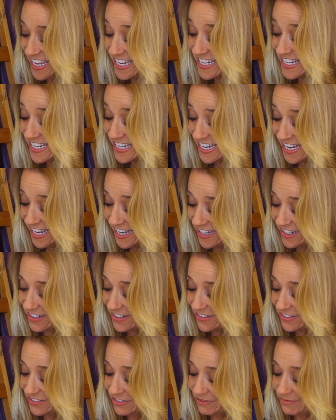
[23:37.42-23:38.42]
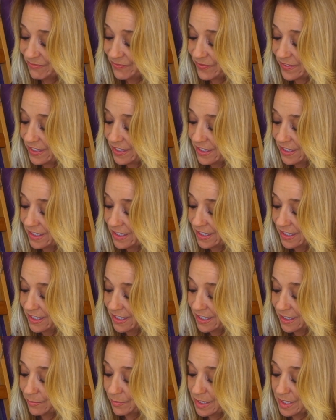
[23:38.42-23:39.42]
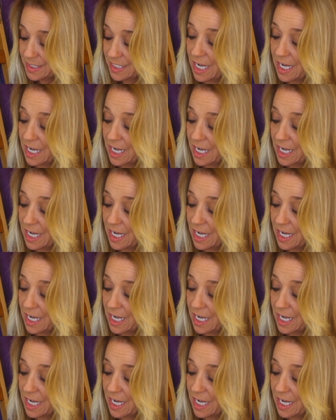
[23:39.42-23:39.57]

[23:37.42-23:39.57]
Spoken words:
Now, I'm gonna